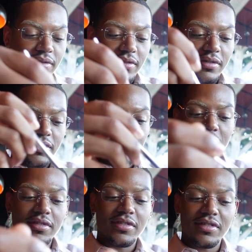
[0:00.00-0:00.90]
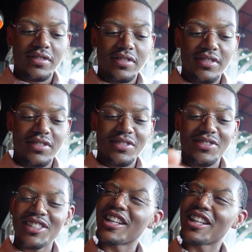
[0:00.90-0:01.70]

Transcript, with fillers: was the first thing that came to mind.